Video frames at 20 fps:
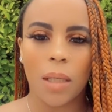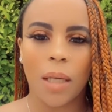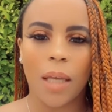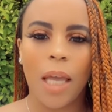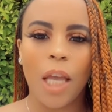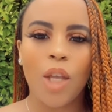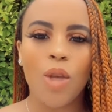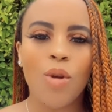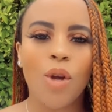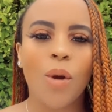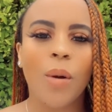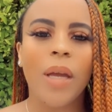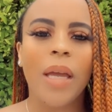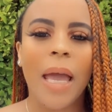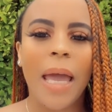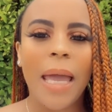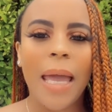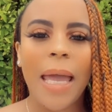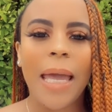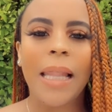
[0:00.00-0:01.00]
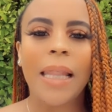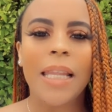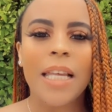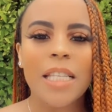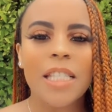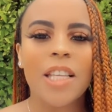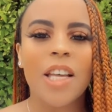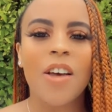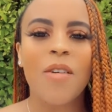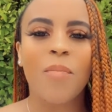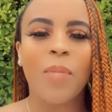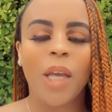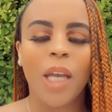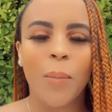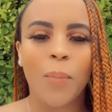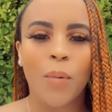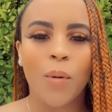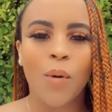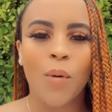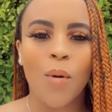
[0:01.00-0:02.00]
Can you create a list of
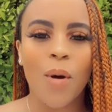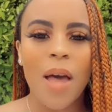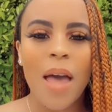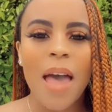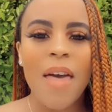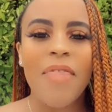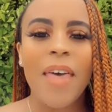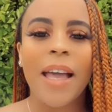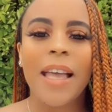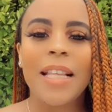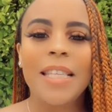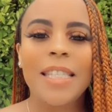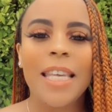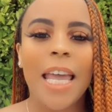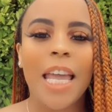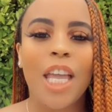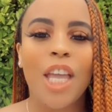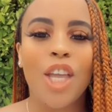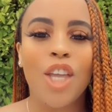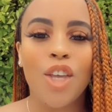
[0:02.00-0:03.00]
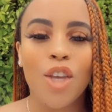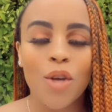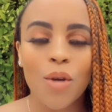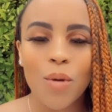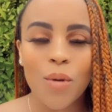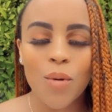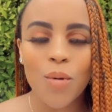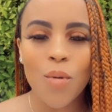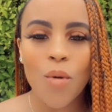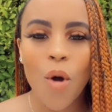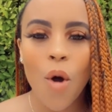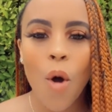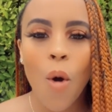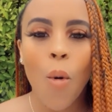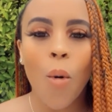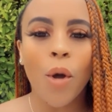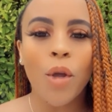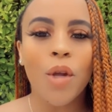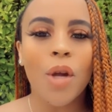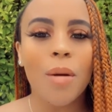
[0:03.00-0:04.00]
people that can take you
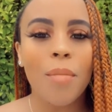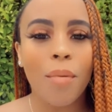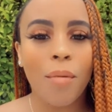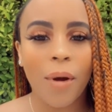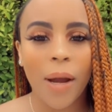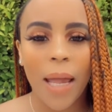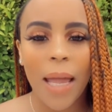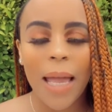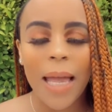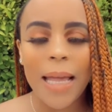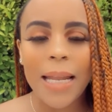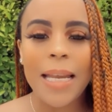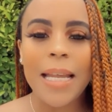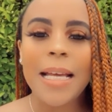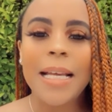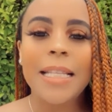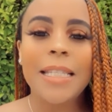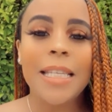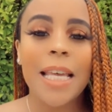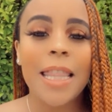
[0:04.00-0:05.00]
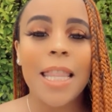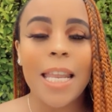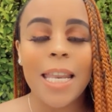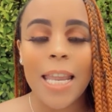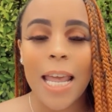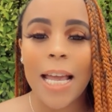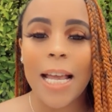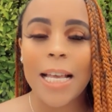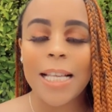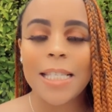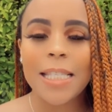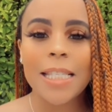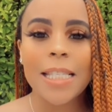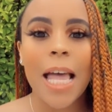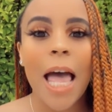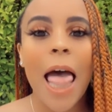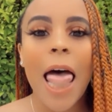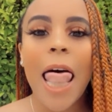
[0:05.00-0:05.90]
or your brand to the next